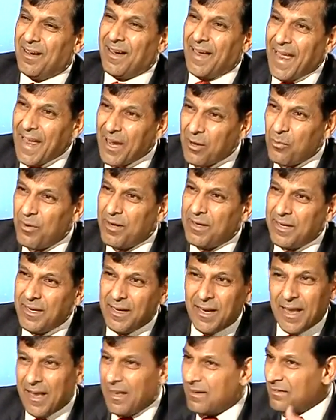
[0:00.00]
Equity
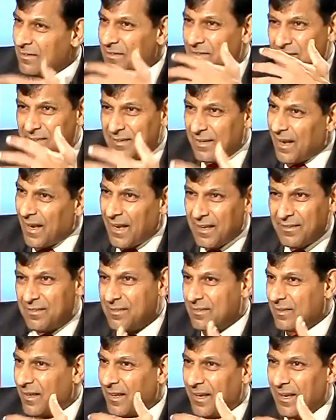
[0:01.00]
has
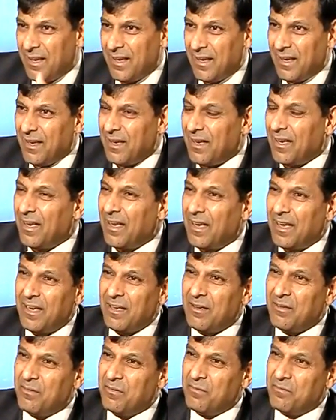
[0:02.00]
a
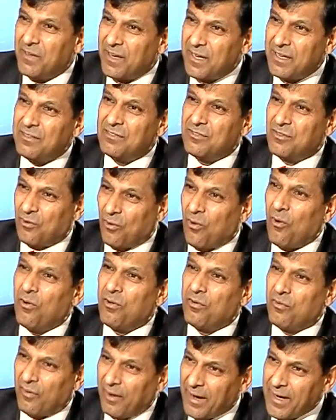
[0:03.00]
very
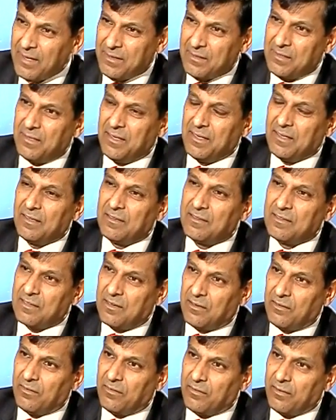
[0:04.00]
strong right in this
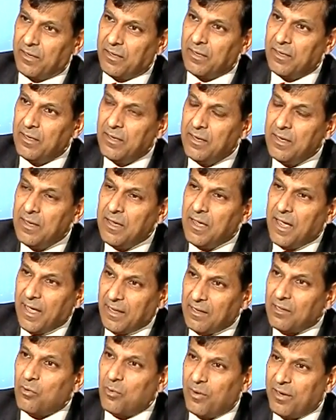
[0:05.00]
country. And
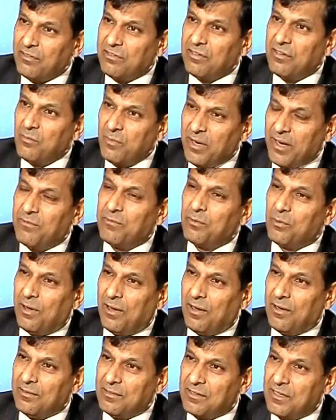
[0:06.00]
the question we have to
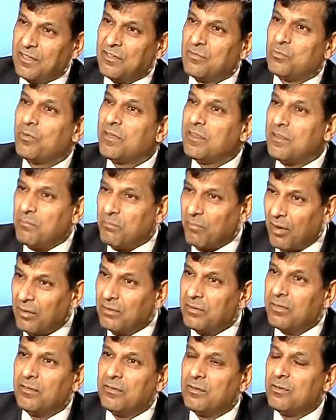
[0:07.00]
ask is, with the
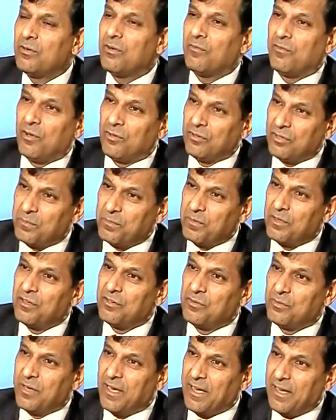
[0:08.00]
multitude of entrepreneurs
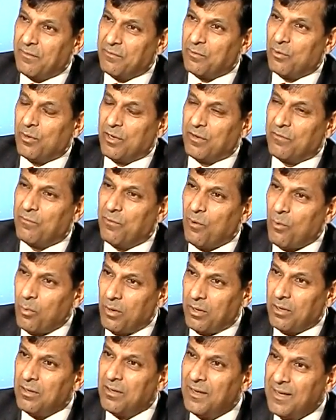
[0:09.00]
we have going
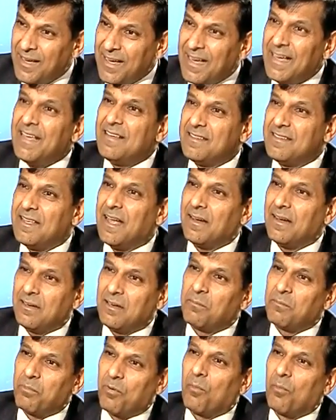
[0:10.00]
forward, is that an
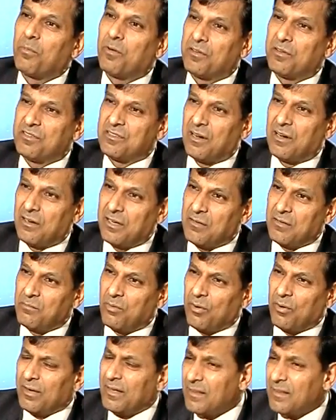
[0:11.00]
appropriate starting point?